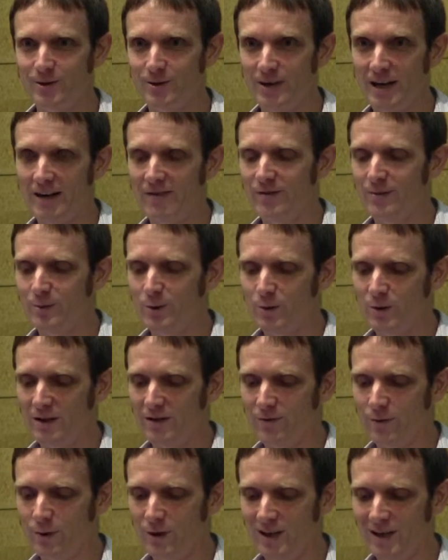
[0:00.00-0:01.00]
you're not from
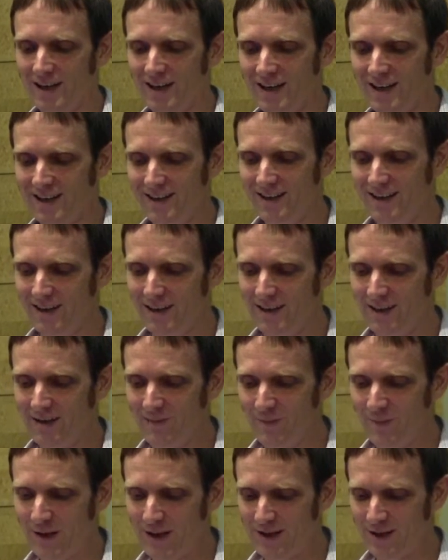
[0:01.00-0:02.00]
2049.
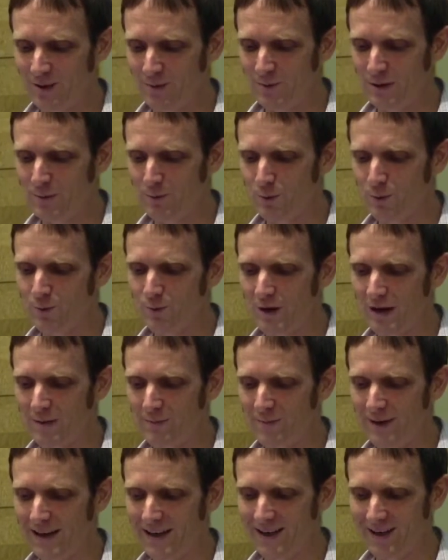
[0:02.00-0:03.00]
And so people would
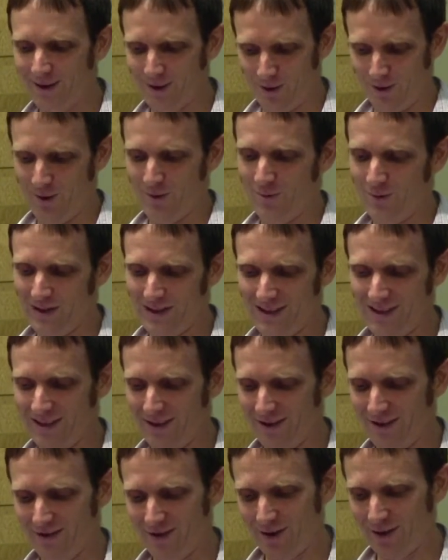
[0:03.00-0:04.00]
walk by and go, oh, what's
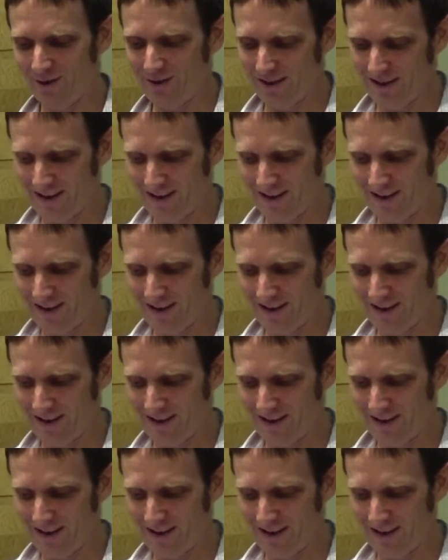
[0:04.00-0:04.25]
on the phone?